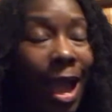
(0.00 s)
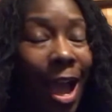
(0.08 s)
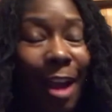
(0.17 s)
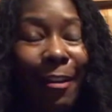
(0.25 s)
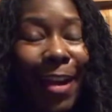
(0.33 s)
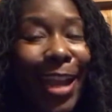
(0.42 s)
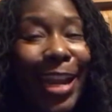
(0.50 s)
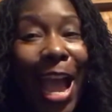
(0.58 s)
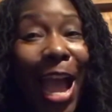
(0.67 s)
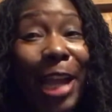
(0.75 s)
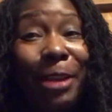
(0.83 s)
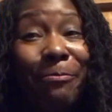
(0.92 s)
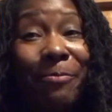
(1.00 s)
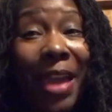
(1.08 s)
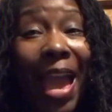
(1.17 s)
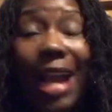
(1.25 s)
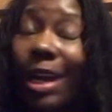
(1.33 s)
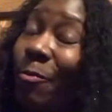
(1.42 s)
All right, I am
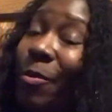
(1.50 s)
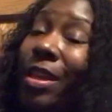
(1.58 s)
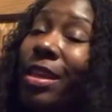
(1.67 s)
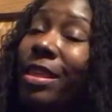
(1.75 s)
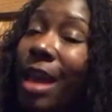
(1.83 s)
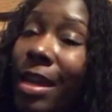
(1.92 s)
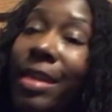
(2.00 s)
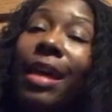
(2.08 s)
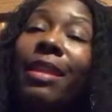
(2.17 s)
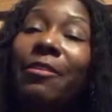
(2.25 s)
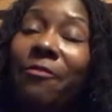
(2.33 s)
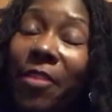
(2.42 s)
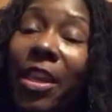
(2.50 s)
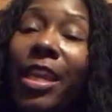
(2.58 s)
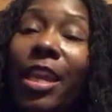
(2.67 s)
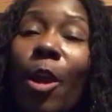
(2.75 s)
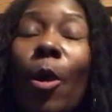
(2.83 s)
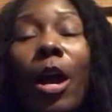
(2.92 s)
back with another
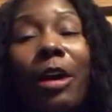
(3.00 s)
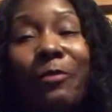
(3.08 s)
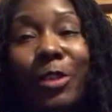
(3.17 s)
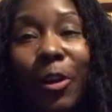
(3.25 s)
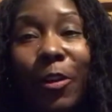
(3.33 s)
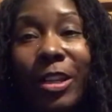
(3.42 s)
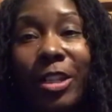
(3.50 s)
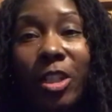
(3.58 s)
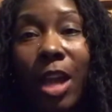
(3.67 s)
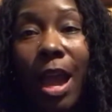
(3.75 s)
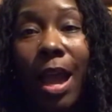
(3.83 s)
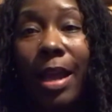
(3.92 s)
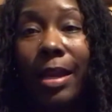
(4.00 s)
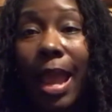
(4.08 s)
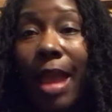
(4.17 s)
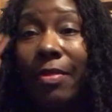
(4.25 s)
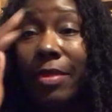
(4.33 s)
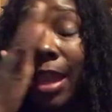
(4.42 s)
video of Dirty John,
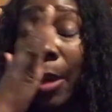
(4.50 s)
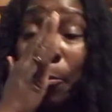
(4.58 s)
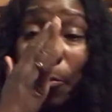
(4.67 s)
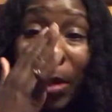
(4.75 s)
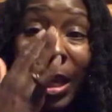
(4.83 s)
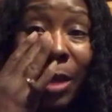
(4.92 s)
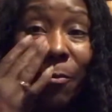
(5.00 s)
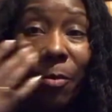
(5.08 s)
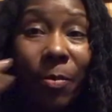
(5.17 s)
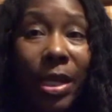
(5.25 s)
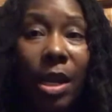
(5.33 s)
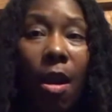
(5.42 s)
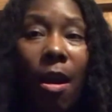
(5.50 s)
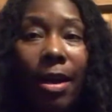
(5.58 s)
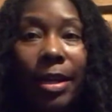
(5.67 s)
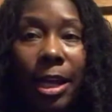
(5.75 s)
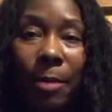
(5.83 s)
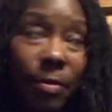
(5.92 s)
and then we will be caught
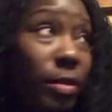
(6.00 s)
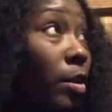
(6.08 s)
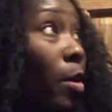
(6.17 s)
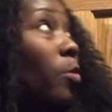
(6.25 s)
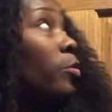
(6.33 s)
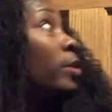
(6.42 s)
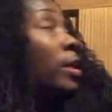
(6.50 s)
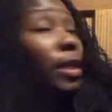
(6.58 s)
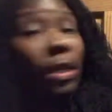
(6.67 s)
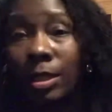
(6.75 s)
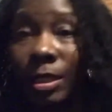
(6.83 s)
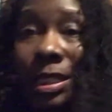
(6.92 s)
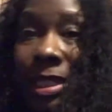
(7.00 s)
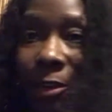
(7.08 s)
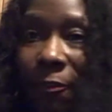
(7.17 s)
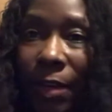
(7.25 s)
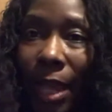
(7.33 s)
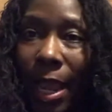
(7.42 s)
up. So,
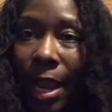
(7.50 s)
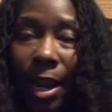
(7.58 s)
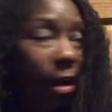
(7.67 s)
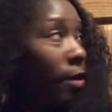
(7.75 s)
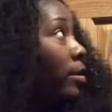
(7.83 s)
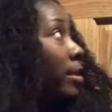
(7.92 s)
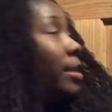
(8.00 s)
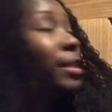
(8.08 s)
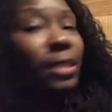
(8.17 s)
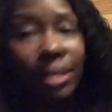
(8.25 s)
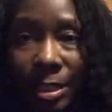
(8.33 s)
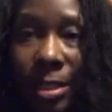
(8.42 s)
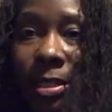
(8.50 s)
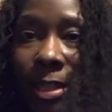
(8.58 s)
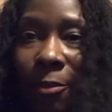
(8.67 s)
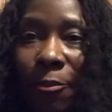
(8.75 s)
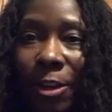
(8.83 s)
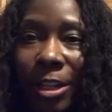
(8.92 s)
different hair,
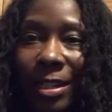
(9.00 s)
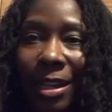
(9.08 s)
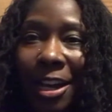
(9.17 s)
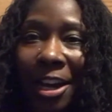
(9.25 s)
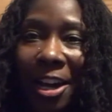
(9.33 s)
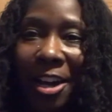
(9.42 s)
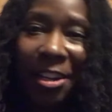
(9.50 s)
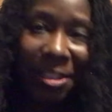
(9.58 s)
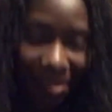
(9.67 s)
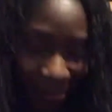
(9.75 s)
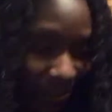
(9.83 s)
different, uh,